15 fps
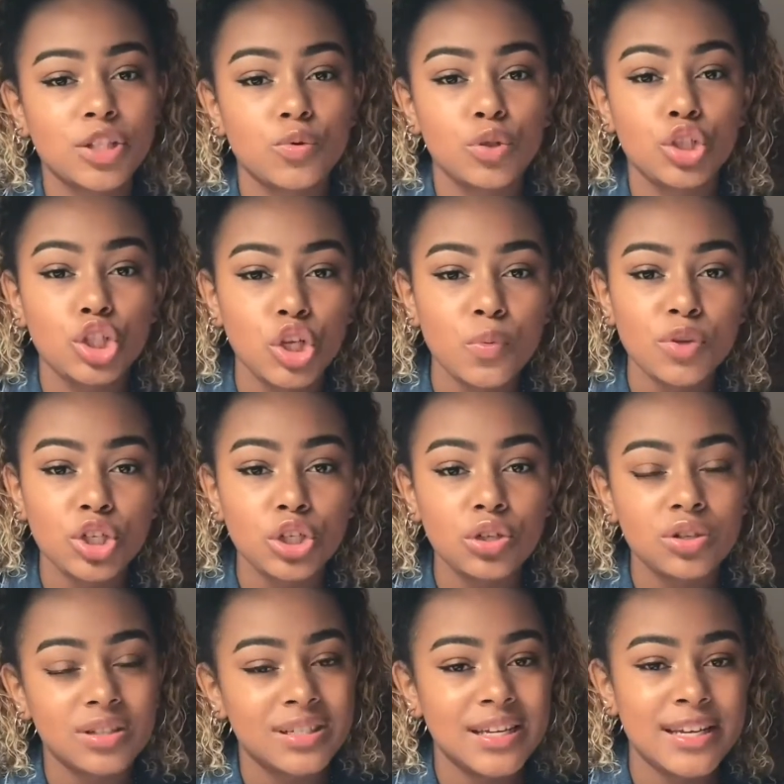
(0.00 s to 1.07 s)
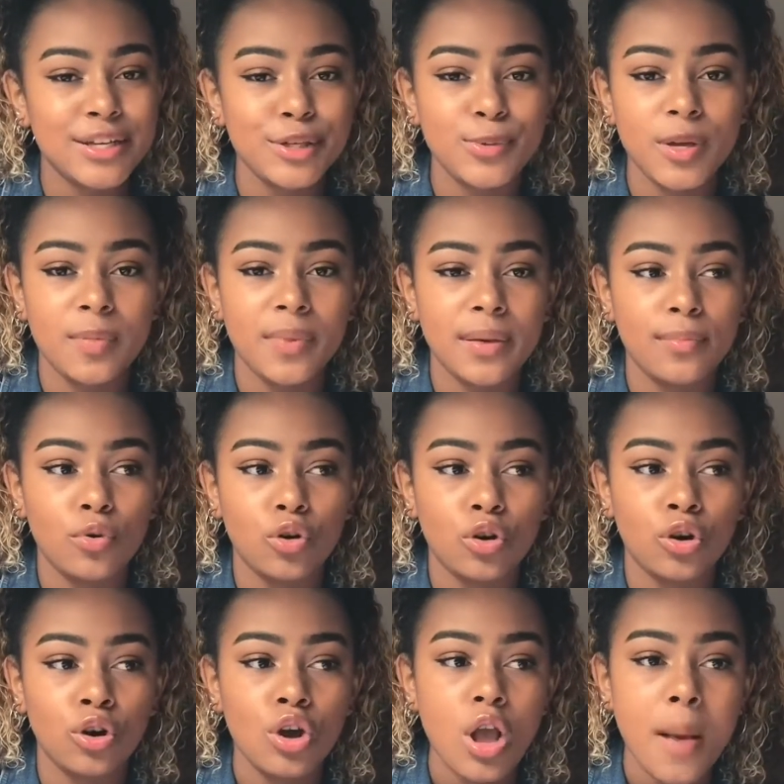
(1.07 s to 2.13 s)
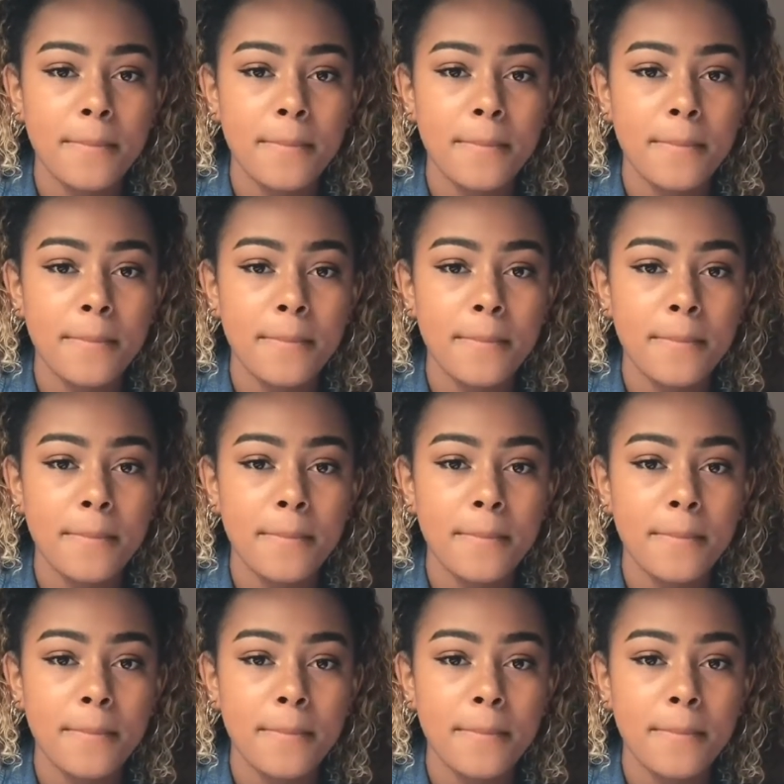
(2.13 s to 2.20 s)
So I do wish I'd looked into it a bit more,